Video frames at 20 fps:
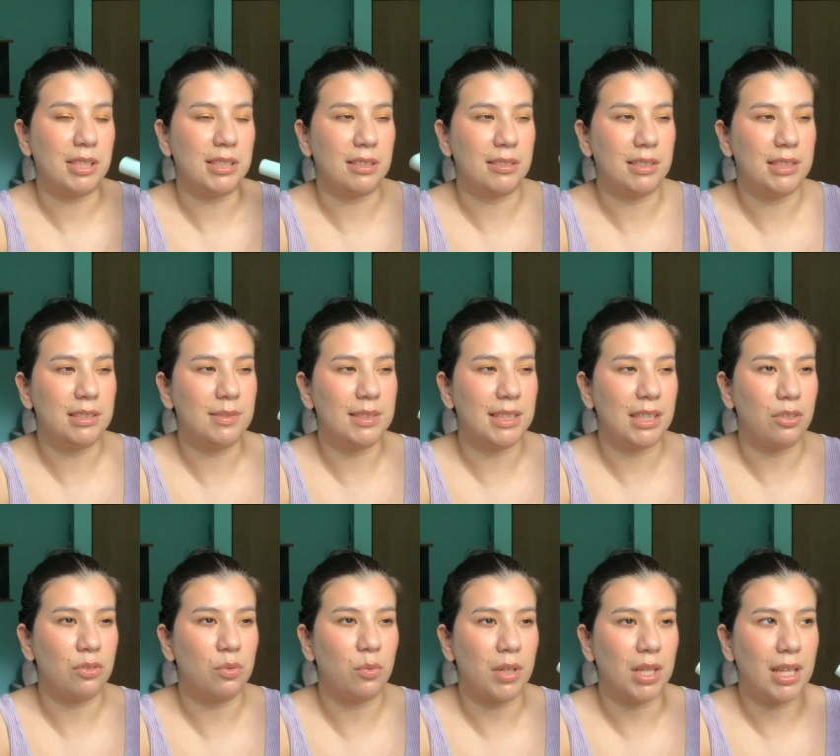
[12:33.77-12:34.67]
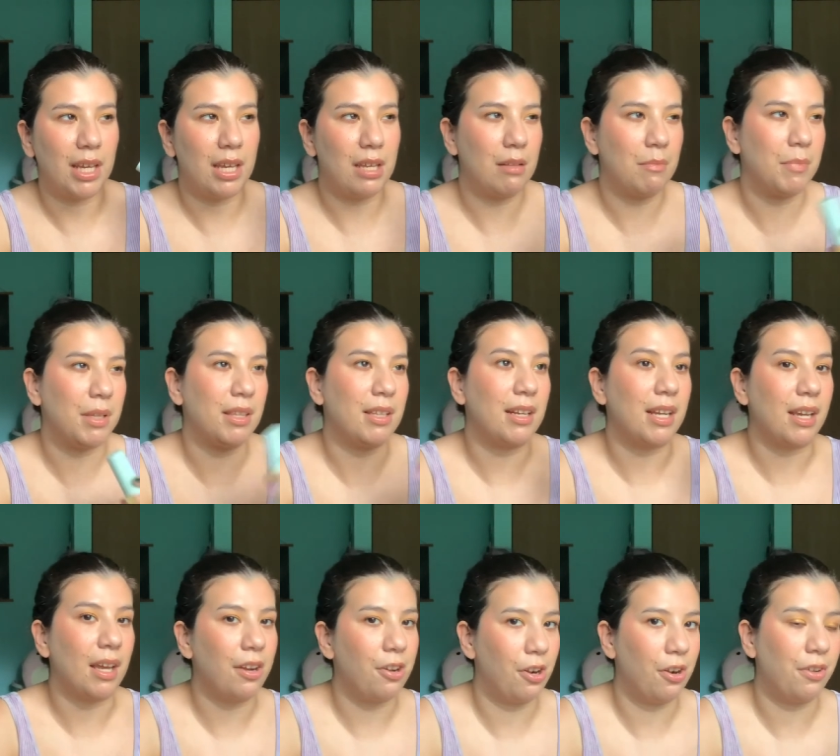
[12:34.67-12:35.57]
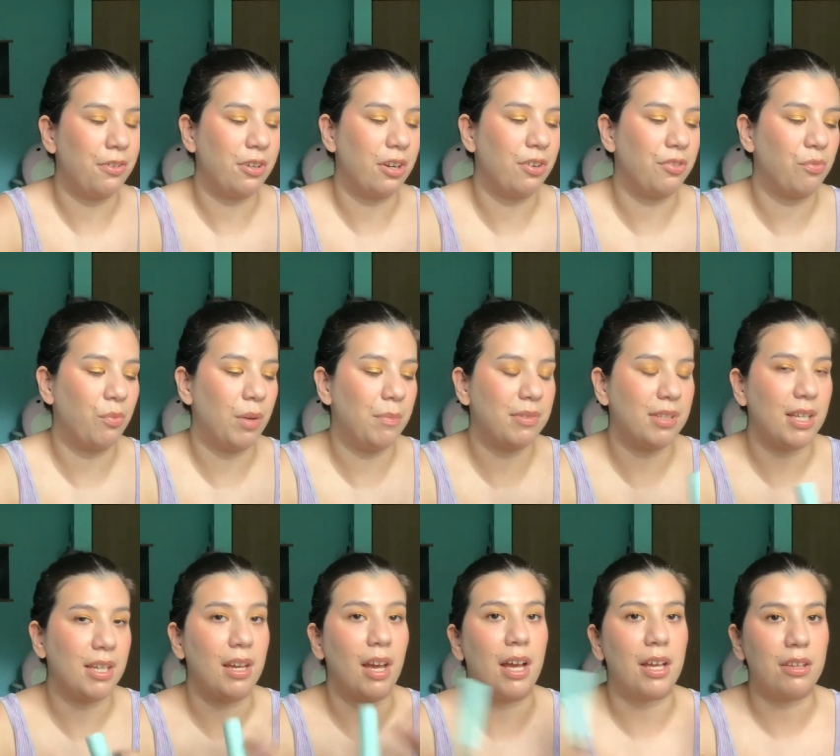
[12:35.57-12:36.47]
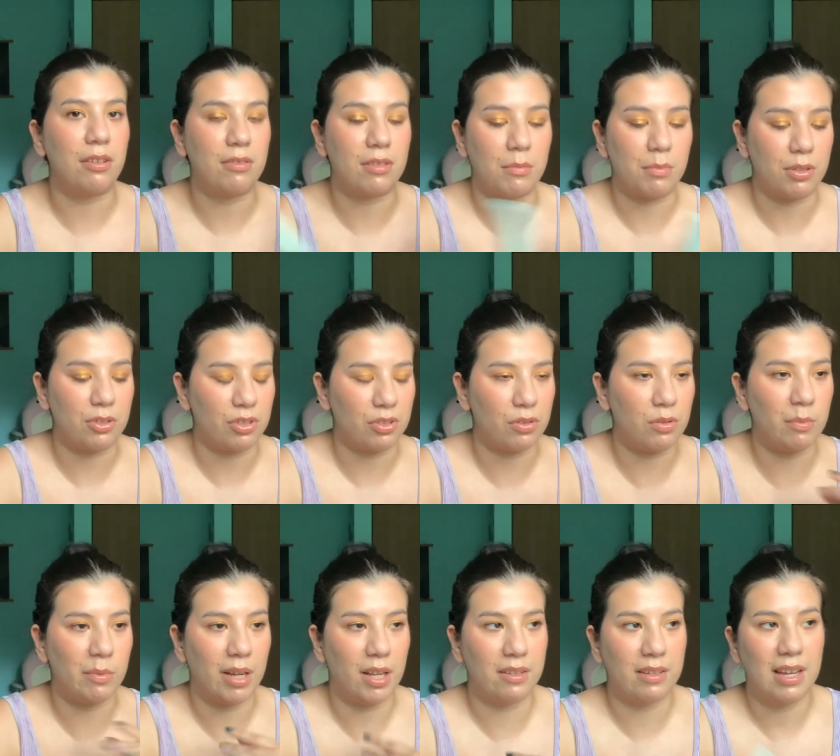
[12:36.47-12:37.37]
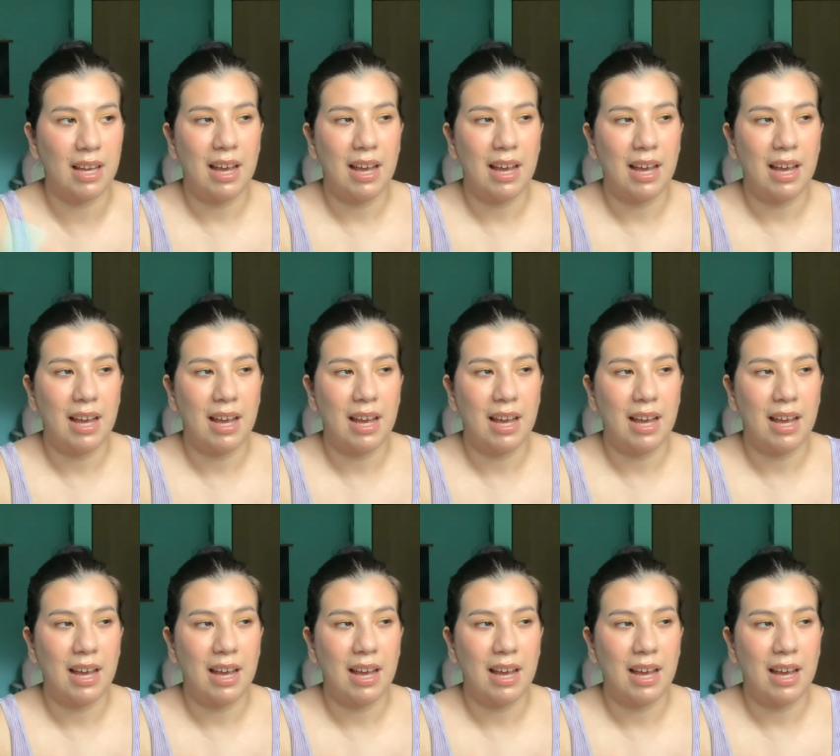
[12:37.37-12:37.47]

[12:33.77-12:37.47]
So this was like twenty-eight dollars, but then I got it on Tarte's website. I used a bunch of coupons.